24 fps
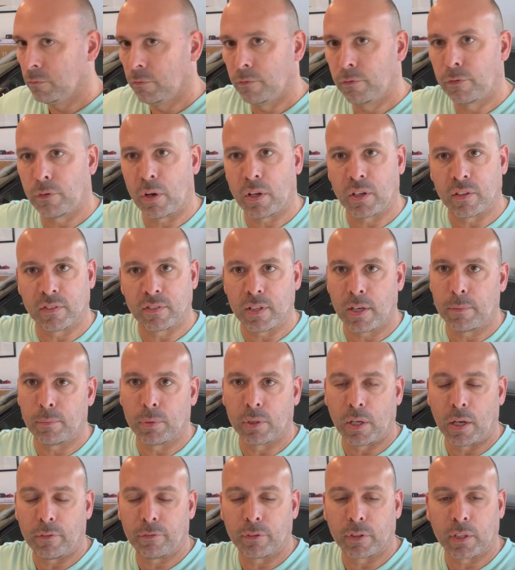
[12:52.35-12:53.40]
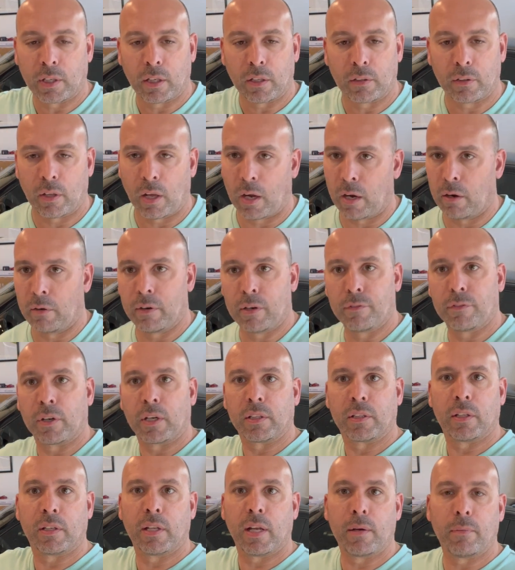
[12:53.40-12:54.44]
front assembly. I already forgot
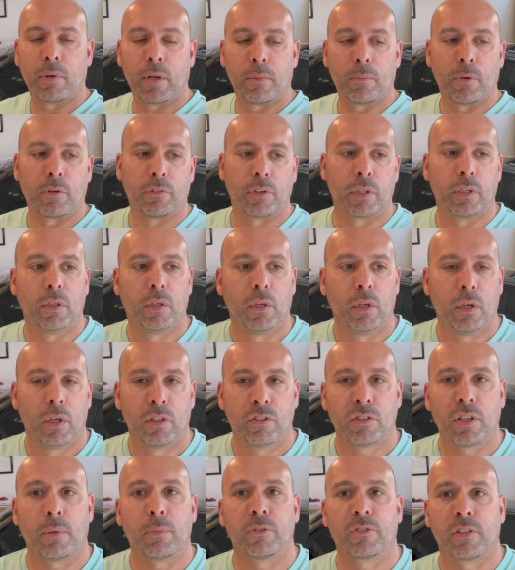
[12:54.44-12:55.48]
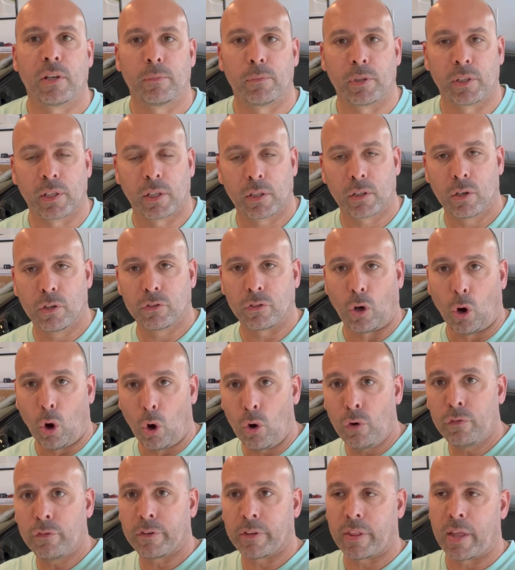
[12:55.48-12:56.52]
the name of it. Sub-assembly. It goes
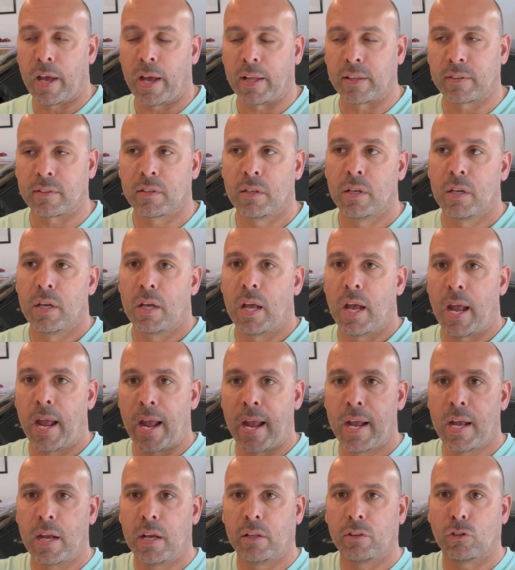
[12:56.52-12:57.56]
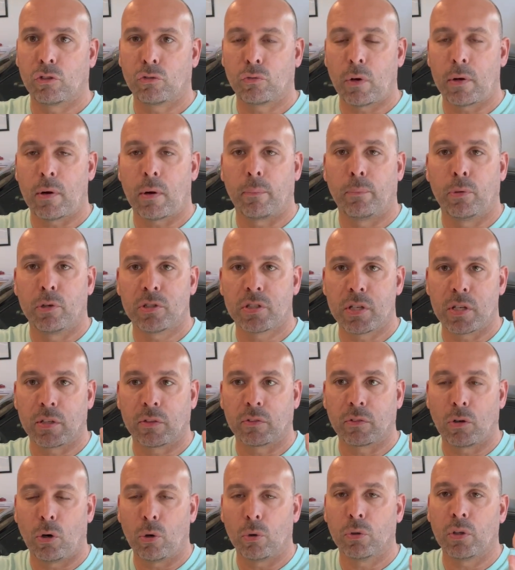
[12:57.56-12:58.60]
over that, and the sway bar
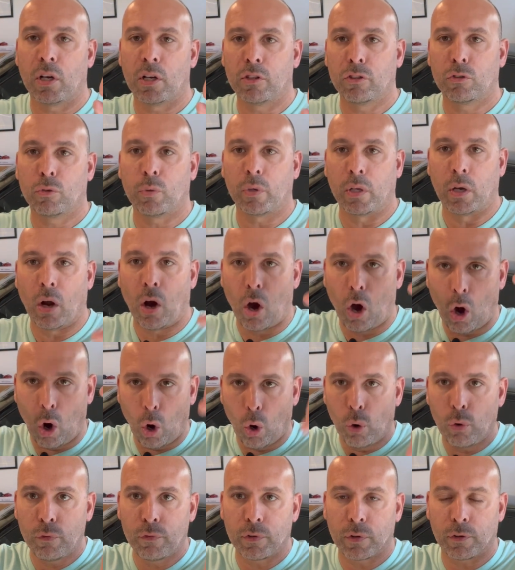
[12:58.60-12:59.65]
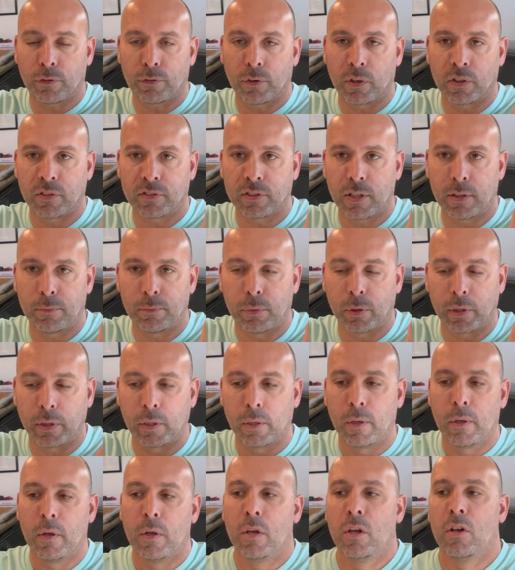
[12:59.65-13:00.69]
bushings hold on to it over the front assembly.
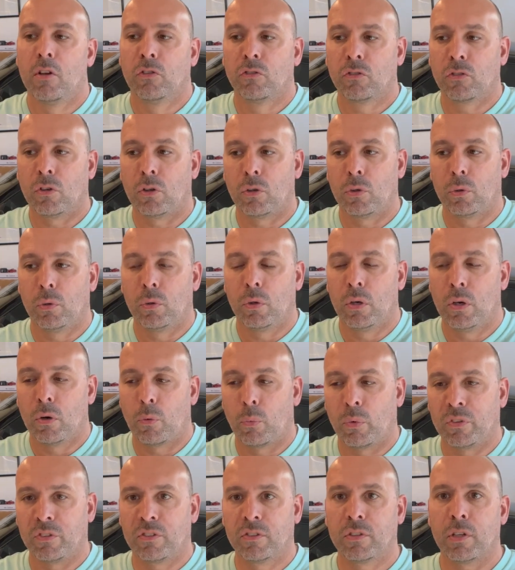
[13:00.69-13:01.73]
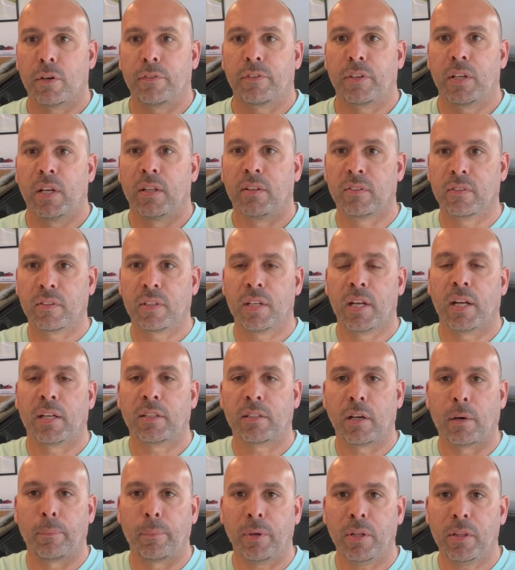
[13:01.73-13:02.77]
So when stuff gets kicked
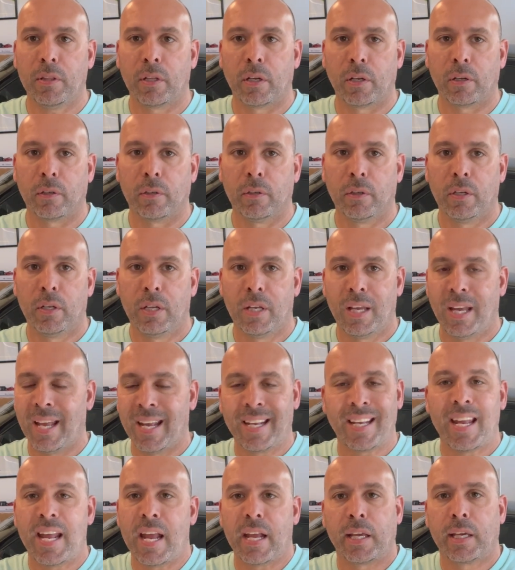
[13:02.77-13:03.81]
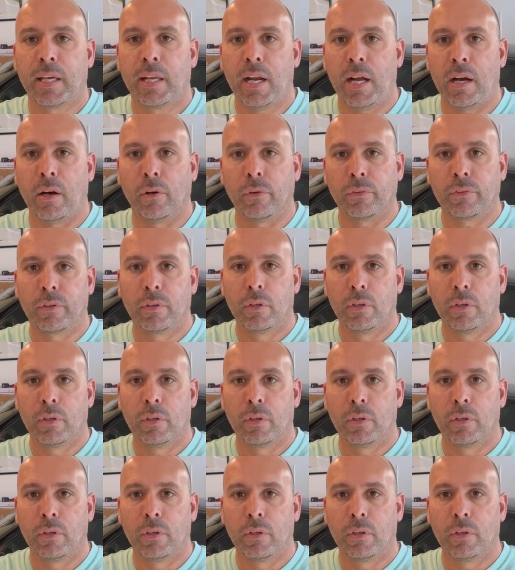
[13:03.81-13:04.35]
up in there, it can't get out.